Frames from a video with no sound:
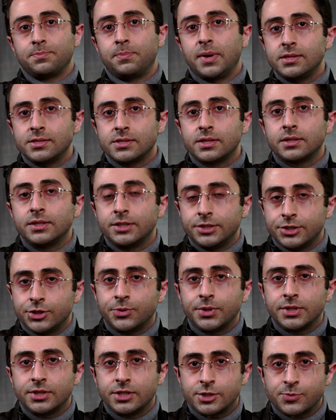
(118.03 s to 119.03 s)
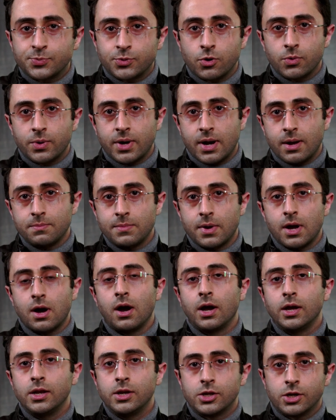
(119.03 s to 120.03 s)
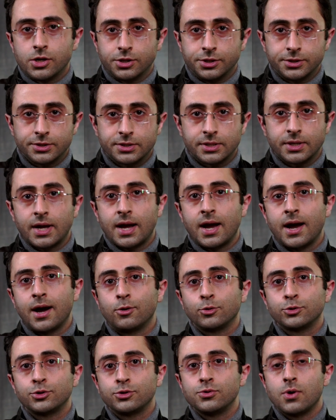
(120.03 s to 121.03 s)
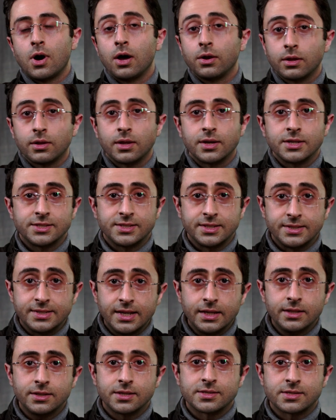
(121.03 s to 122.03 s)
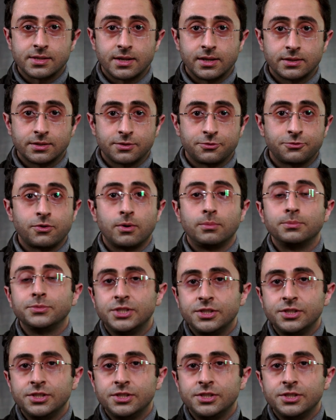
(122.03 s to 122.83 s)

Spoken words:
basically during this program, I learned how to analyze the data set from